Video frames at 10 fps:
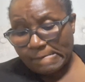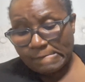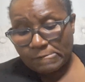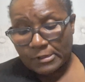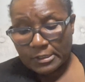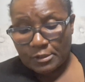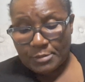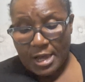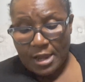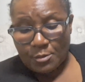one of
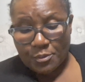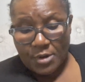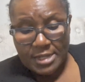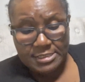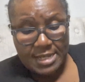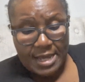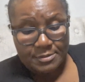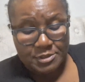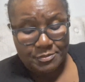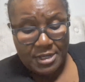them higher priced
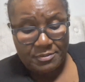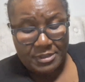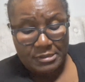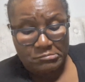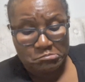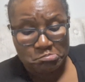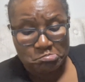items. Maybe,